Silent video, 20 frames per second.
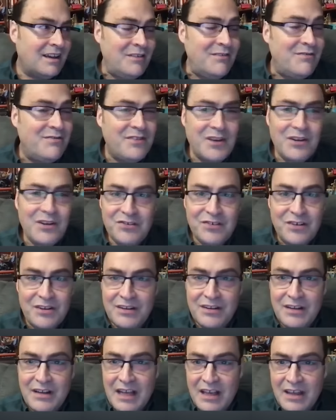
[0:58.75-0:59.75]

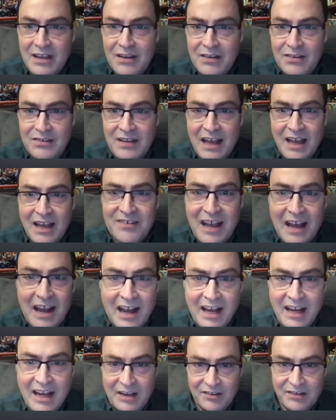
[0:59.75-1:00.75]
confusion is as
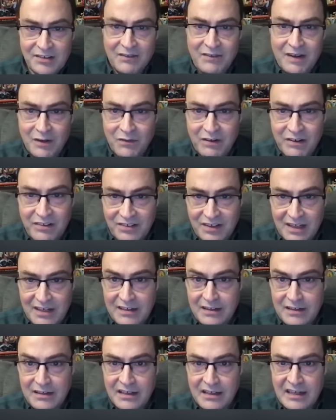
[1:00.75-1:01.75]
high as I've ever
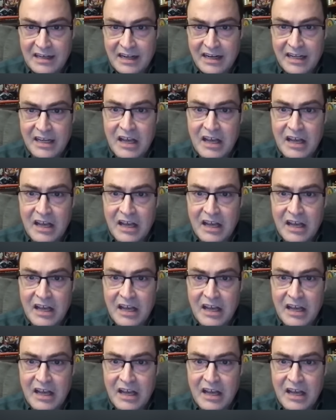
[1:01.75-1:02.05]
seen in any